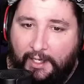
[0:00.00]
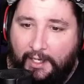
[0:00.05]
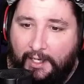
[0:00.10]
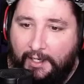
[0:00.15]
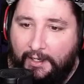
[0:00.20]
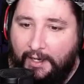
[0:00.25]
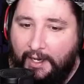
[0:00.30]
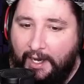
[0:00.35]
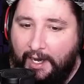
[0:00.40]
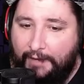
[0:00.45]

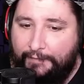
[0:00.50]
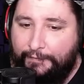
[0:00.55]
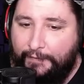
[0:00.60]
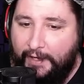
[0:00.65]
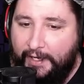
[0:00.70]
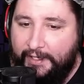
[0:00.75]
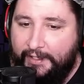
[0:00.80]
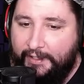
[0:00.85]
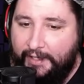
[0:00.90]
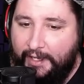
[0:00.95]
uh, I
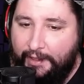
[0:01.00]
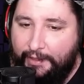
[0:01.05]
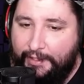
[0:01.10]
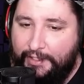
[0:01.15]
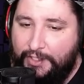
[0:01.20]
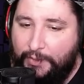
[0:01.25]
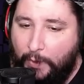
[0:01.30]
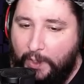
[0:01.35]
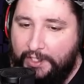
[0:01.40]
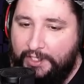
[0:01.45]
find
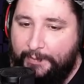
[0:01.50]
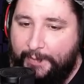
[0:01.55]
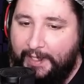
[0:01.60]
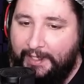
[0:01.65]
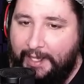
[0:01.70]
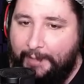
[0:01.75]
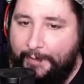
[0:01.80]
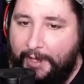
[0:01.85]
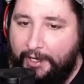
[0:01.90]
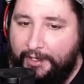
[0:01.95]
this one
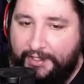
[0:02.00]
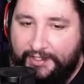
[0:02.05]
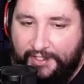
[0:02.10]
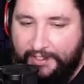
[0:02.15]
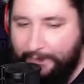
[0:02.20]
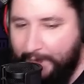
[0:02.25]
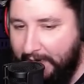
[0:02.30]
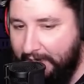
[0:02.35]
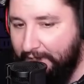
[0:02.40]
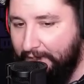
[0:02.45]
to be a lot better
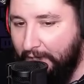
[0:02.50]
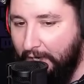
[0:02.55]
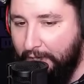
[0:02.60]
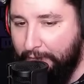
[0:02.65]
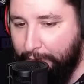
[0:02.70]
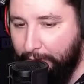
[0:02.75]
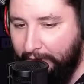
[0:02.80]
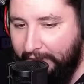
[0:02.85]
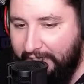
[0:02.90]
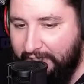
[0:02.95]
because it's made in
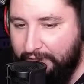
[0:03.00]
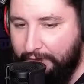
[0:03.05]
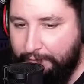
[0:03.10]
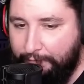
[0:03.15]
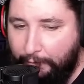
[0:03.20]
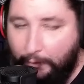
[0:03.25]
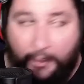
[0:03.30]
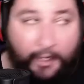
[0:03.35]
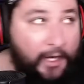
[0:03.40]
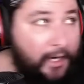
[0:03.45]
Unreal
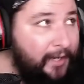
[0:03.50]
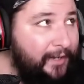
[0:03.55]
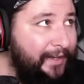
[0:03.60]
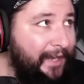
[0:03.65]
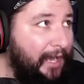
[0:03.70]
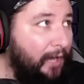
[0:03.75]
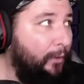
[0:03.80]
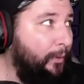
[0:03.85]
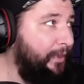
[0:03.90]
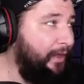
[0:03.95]
Engine four.
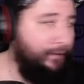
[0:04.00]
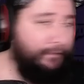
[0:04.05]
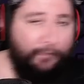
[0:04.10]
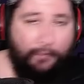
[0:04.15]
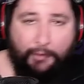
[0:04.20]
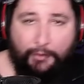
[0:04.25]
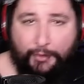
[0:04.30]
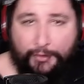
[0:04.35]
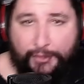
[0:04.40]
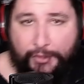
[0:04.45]
Now,
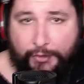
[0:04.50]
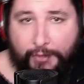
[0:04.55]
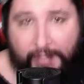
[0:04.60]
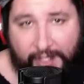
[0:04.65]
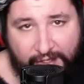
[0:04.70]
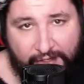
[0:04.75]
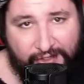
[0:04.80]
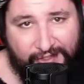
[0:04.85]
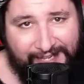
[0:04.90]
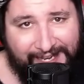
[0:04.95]
without further
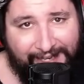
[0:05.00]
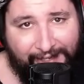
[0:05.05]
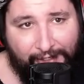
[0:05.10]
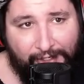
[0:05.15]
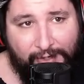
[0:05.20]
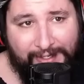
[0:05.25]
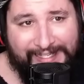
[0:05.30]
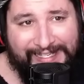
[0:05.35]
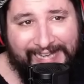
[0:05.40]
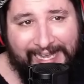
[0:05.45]
ado, here's
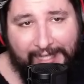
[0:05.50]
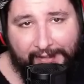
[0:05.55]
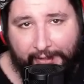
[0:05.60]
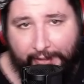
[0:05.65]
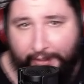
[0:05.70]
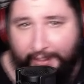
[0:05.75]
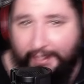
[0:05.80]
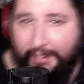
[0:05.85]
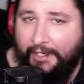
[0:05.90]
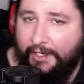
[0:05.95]
how you
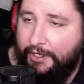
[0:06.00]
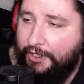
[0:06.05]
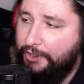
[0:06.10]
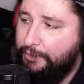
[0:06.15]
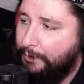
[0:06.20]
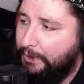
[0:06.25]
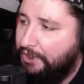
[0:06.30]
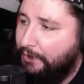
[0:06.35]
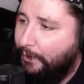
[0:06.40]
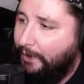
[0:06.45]
download it.
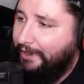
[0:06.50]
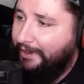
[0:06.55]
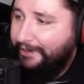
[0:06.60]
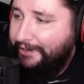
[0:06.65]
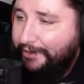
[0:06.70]
Here's what you